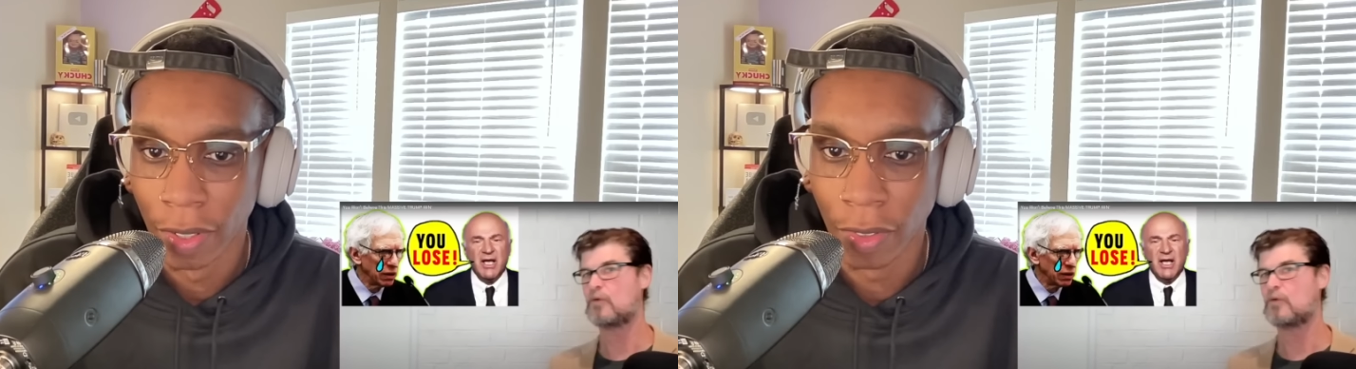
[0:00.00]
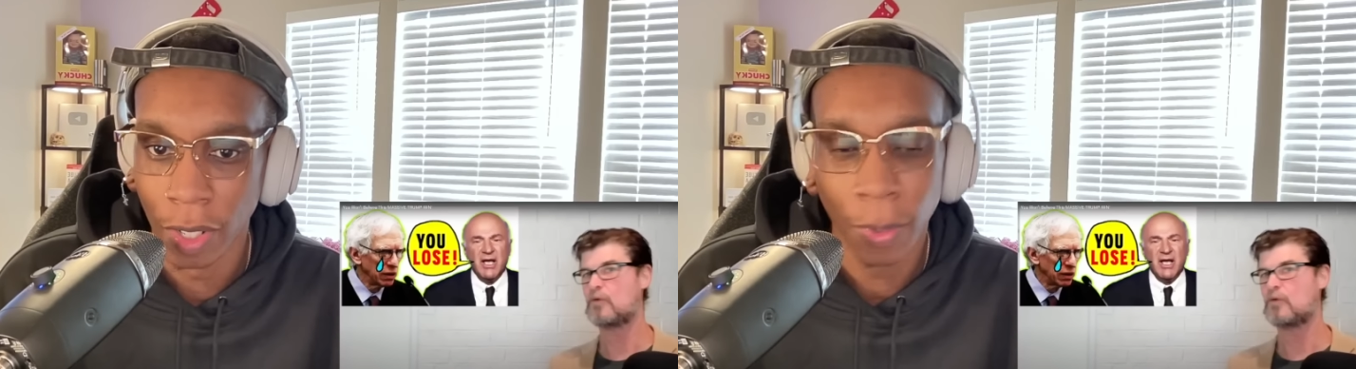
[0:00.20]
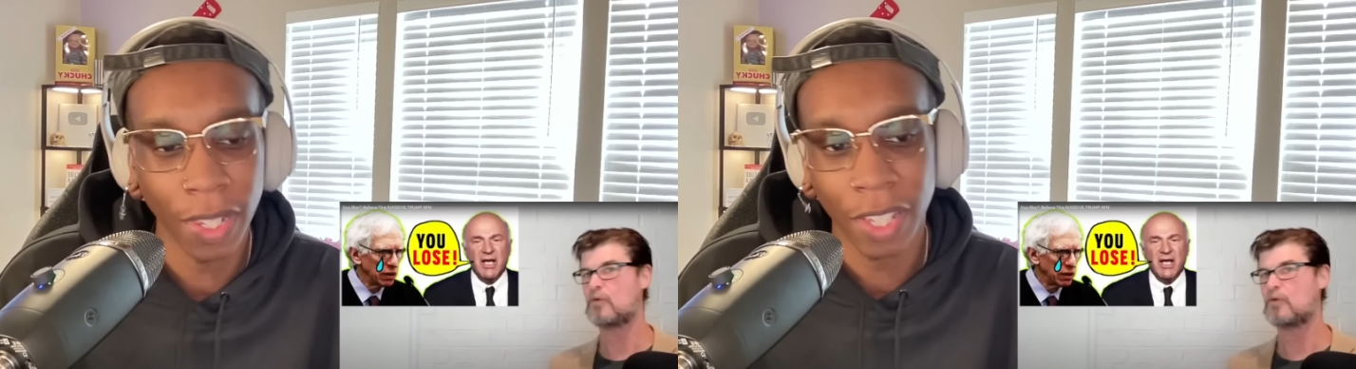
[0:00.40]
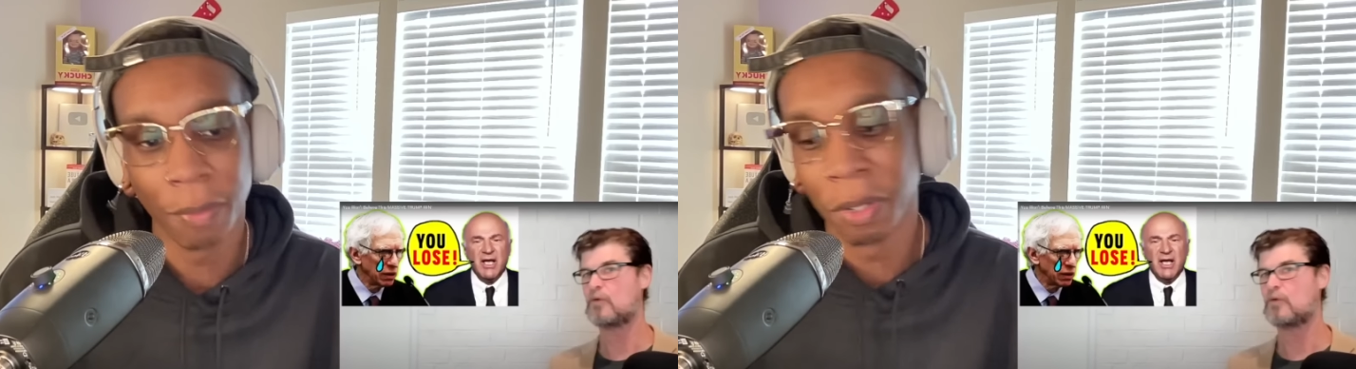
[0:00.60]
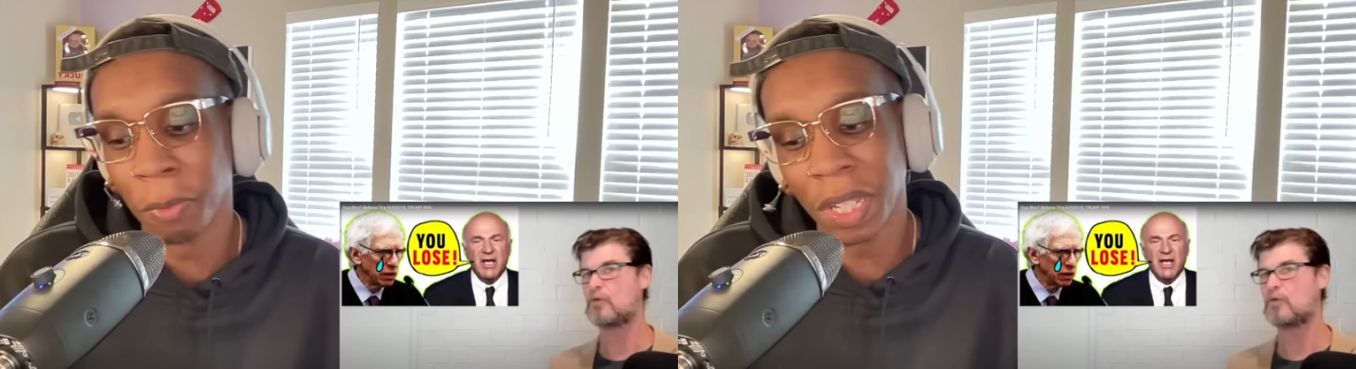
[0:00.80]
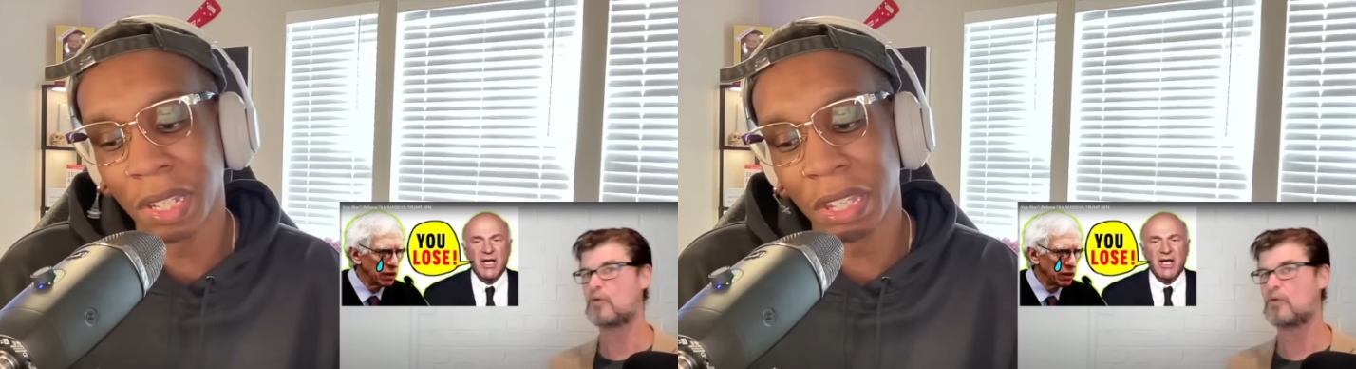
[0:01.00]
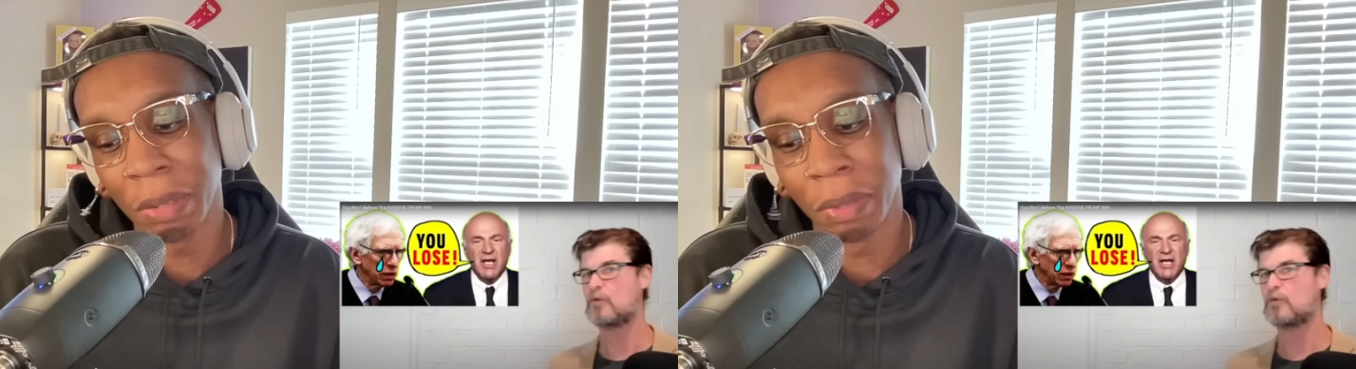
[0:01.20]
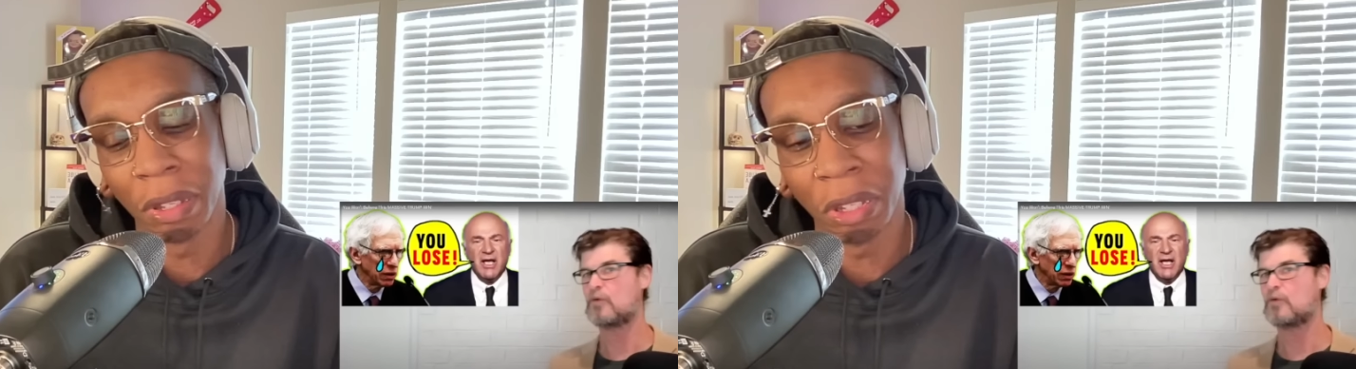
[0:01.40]
Speaker 1: You know, we can leave him, we can
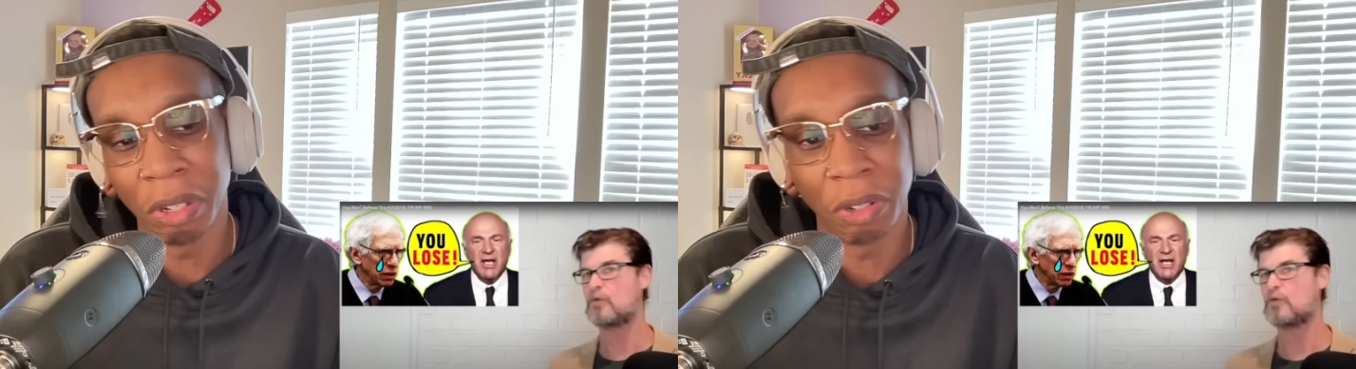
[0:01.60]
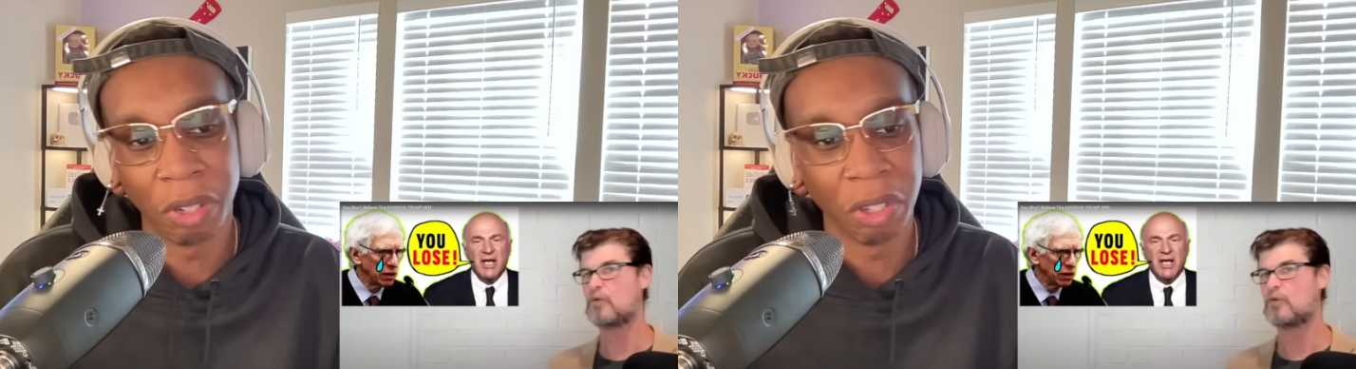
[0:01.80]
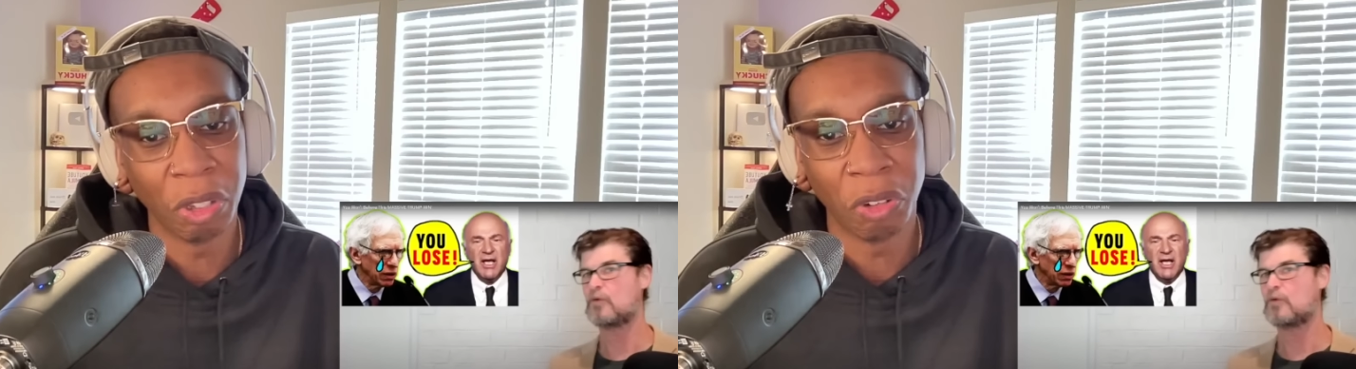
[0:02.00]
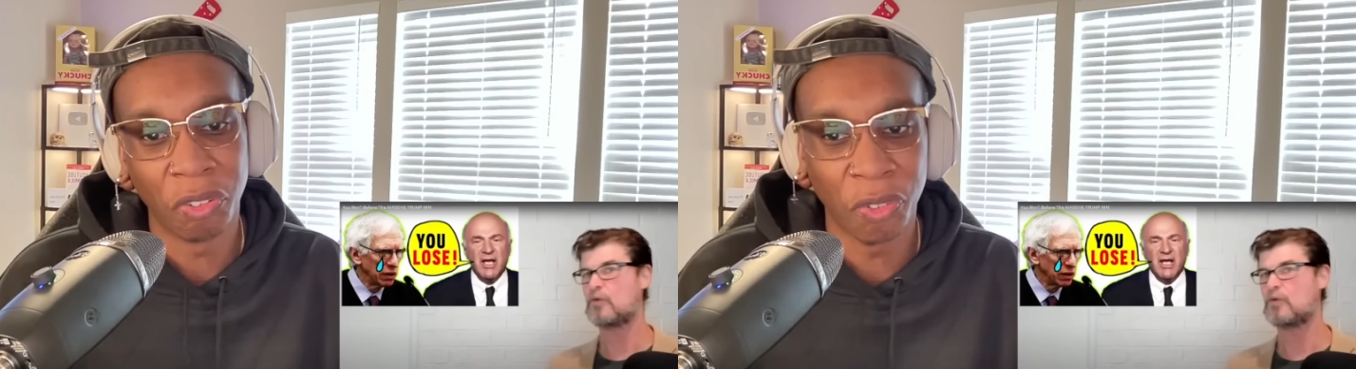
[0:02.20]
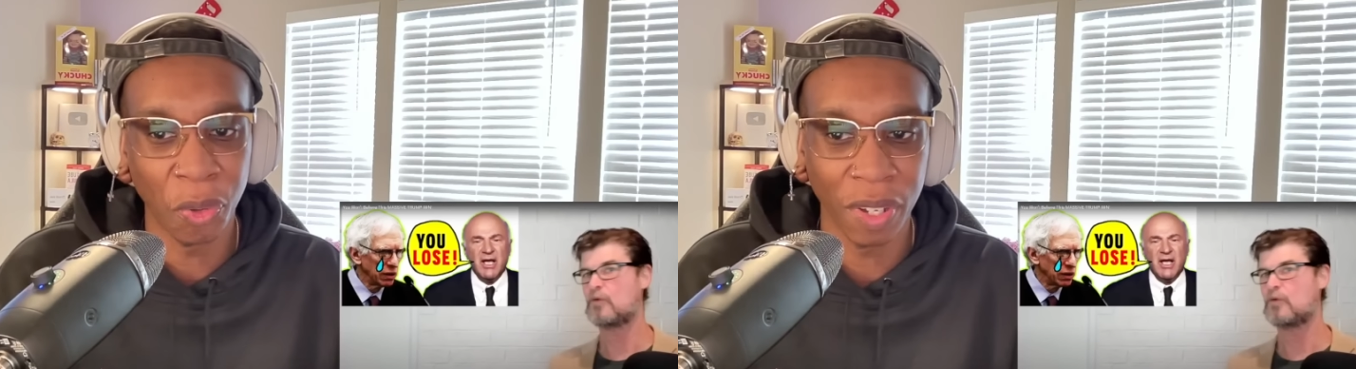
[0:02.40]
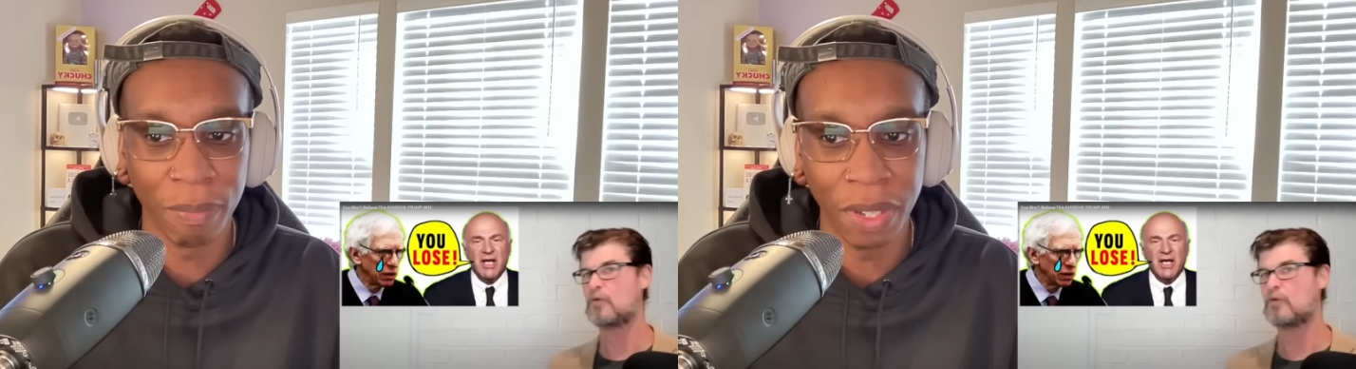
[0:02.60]
leave him a little a little 40